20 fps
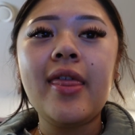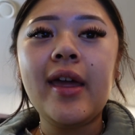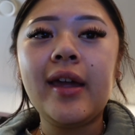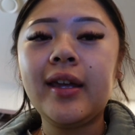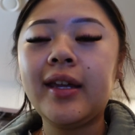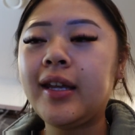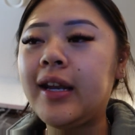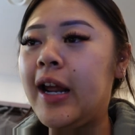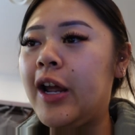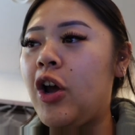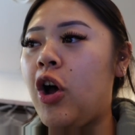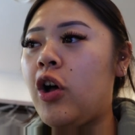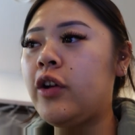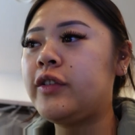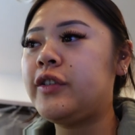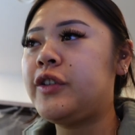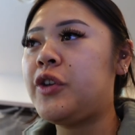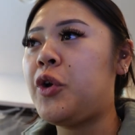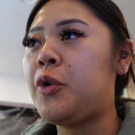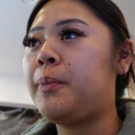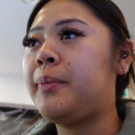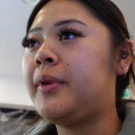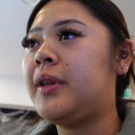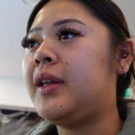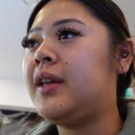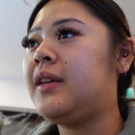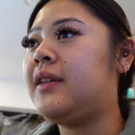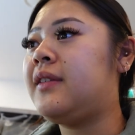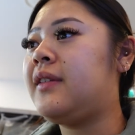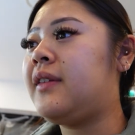then can I also
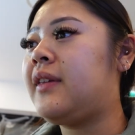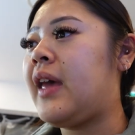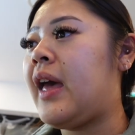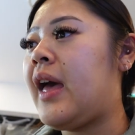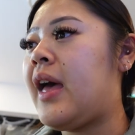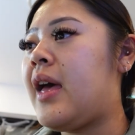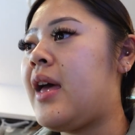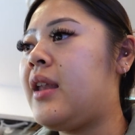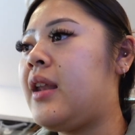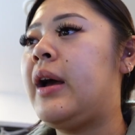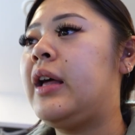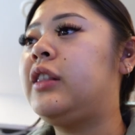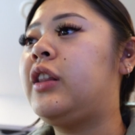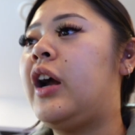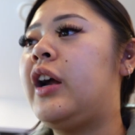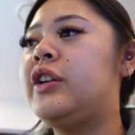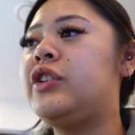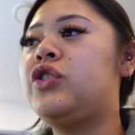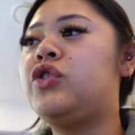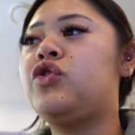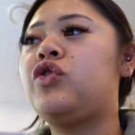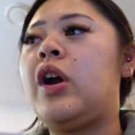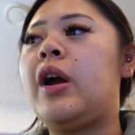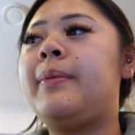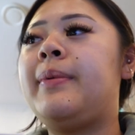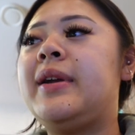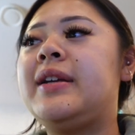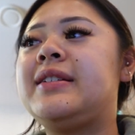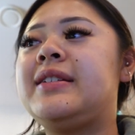please get a large strawberry